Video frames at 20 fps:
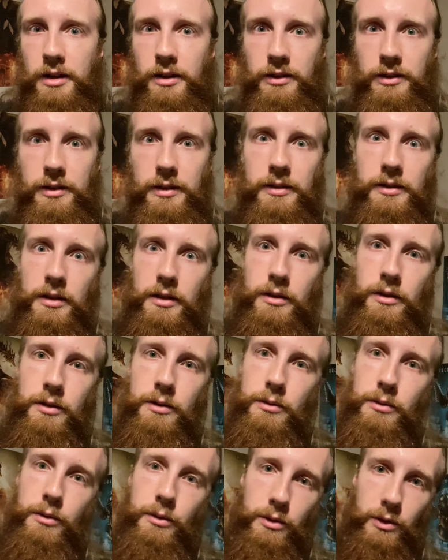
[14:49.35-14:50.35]
he sees
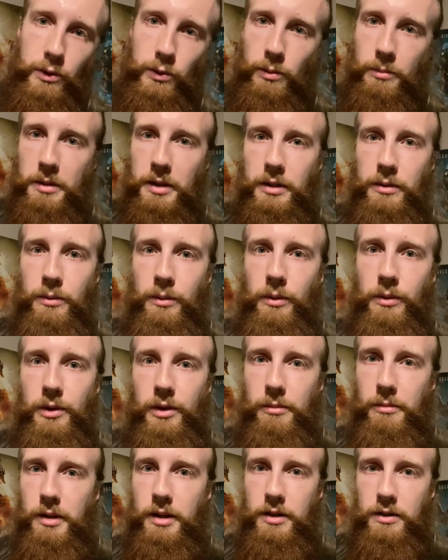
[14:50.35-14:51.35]
Cthulhu swimming towards
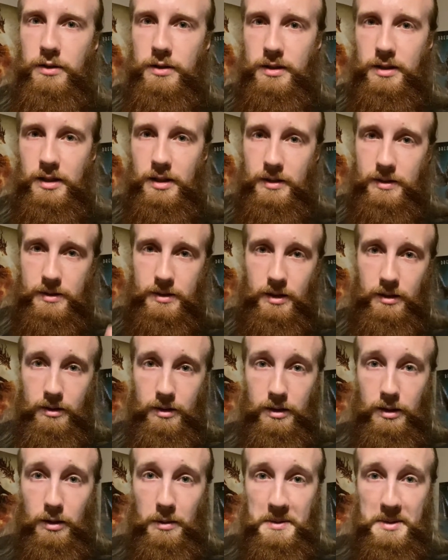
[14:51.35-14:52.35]
them, and he just instantly
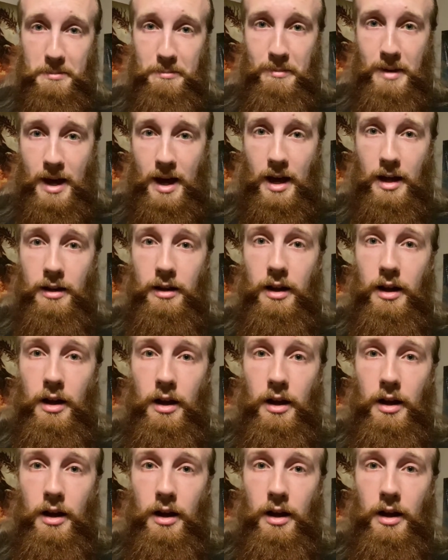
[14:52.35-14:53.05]
goes mad